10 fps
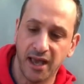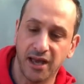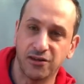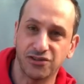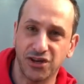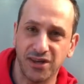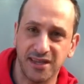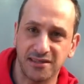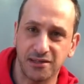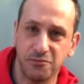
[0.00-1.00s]
And I'll show you
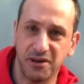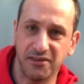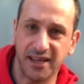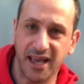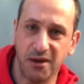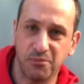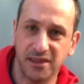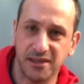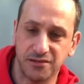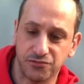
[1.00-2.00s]
there's a little bit of a gap in
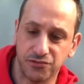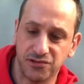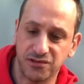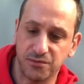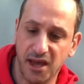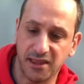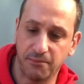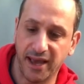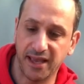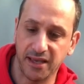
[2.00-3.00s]
these roots at the
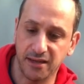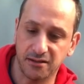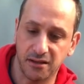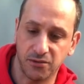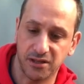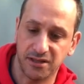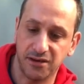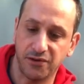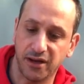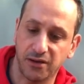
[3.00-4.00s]
back here, so I want to see
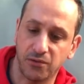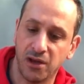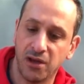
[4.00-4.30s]
if I can